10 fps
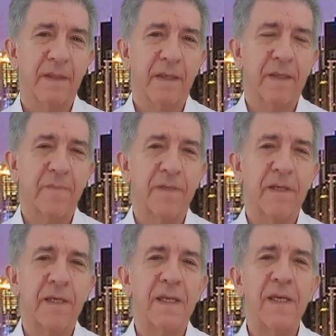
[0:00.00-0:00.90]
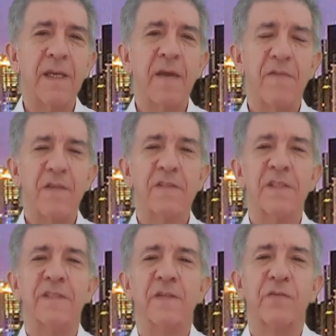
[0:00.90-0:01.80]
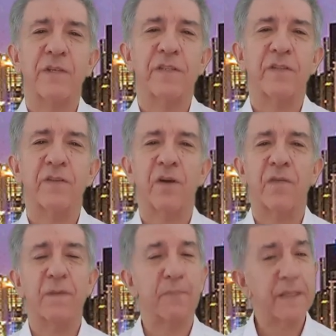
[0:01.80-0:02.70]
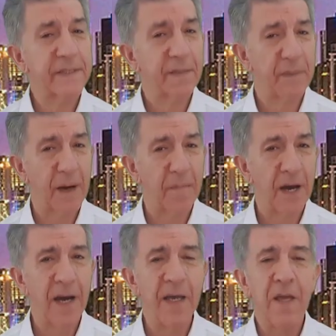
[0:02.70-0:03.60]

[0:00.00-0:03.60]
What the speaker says: In the beginning, this desecration of the Pachamama